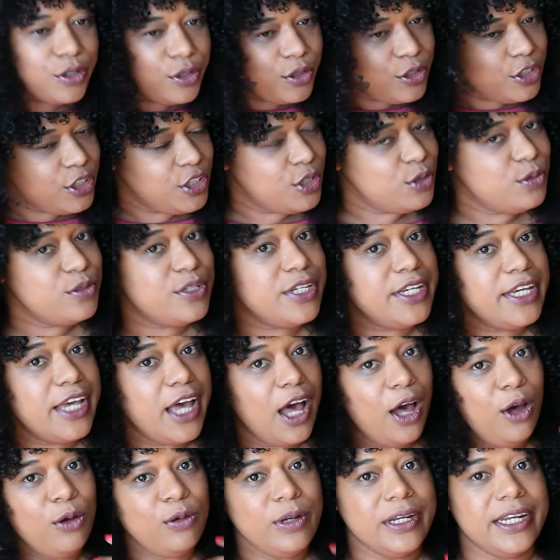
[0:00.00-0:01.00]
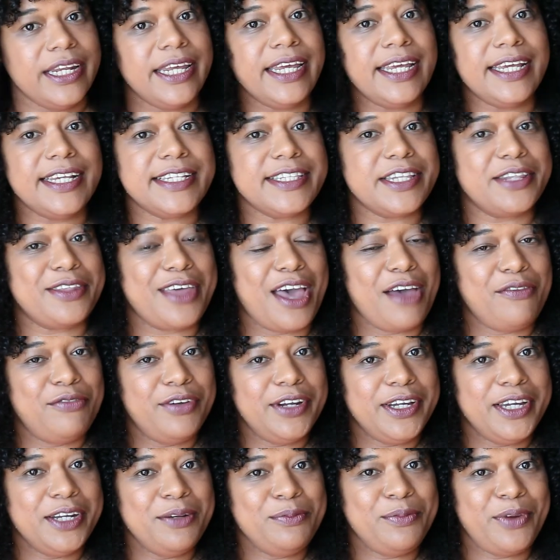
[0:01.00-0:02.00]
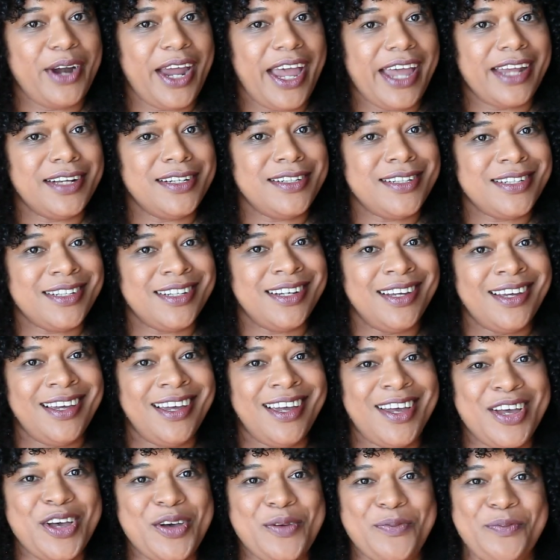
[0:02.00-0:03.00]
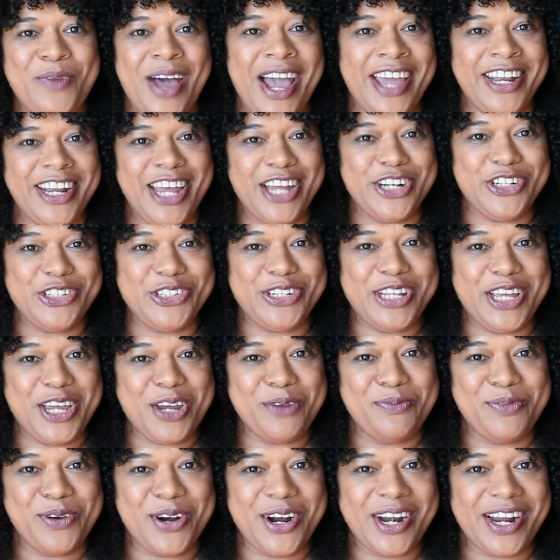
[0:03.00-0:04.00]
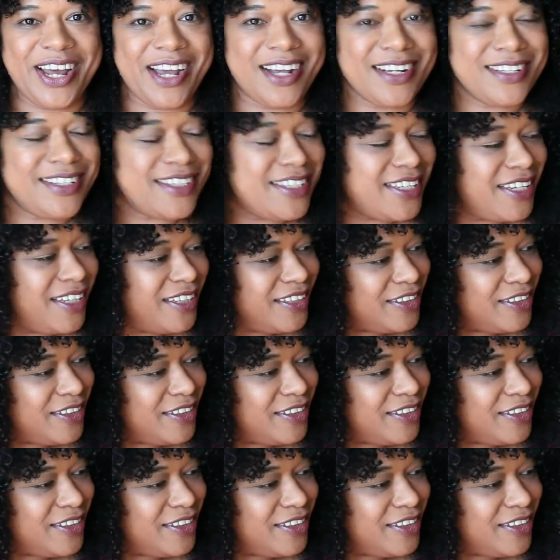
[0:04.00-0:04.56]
Using only South African brand My Natural Hair products.